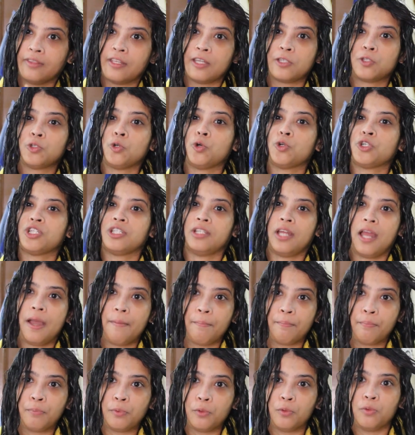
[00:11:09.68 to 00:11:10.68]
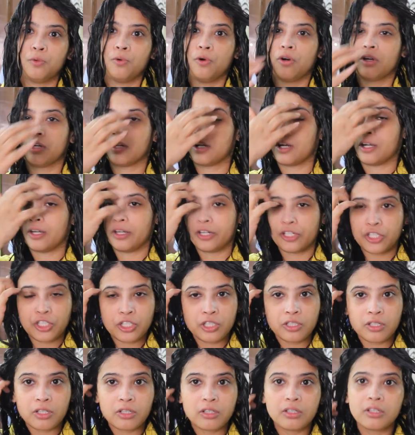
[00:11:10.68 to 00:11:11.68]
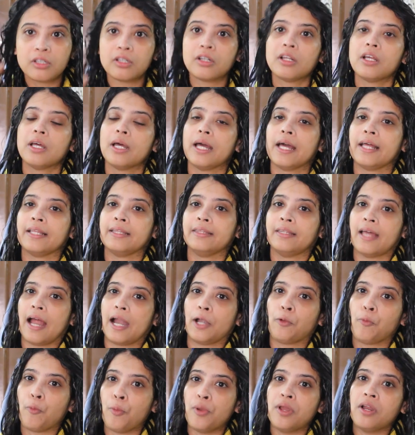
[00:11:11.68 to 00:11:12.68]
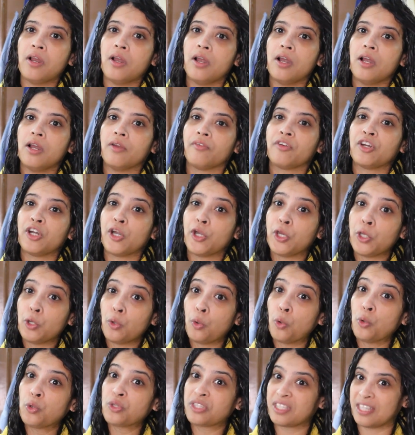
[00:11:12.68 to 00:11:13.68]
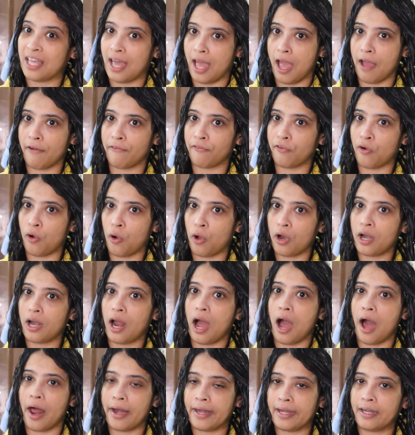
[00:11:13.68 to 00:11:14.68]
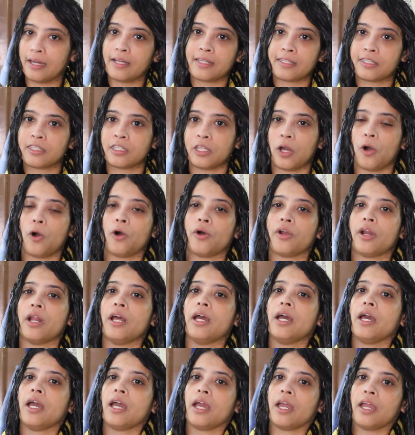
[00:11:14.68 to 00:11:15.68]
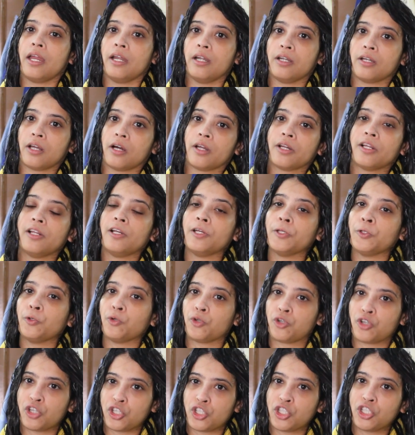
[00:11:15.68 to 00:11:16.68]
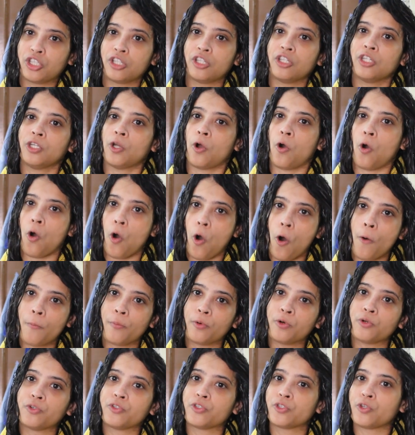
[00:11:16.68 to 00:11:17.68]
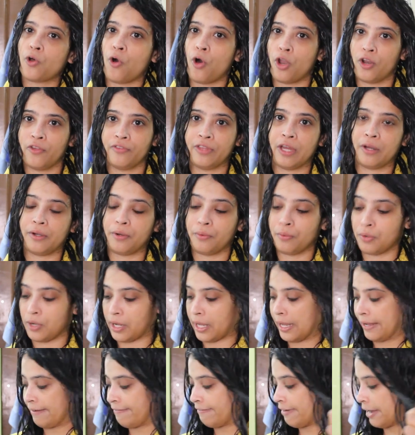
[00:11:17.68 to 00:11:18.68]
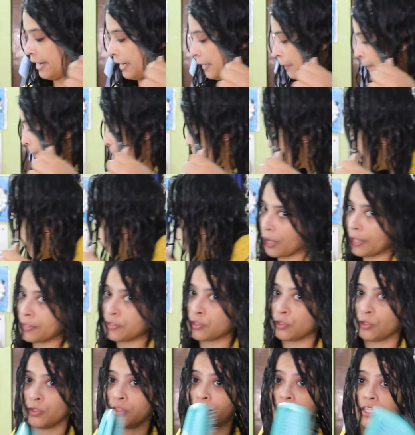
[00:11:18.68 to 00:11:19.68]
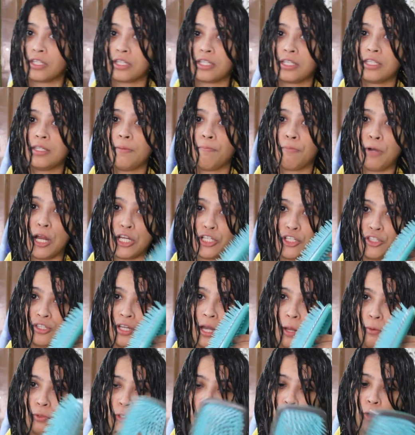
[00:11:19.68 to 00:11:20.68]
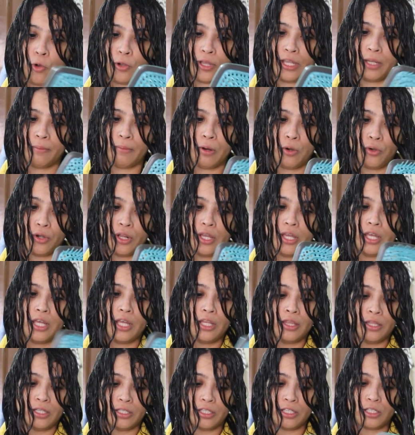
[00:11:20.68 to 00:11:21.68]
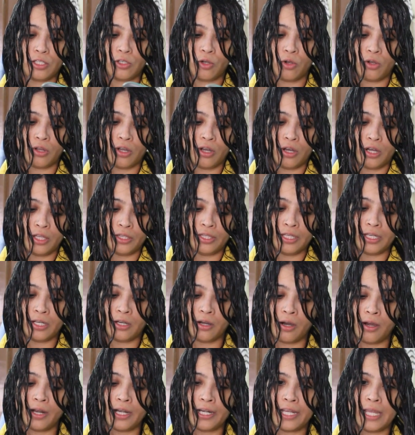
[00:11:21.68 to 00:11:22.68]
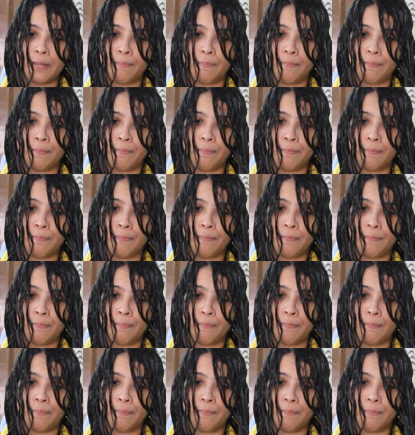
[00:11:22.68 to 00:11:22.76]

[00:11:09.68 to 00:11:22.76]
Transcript: there's no shampoo or conditioner that will reduce hair fall unless your internal nutrition, your hormones, all of that are working fine. Okay, so this is a brush that I was talking about. This is the Curl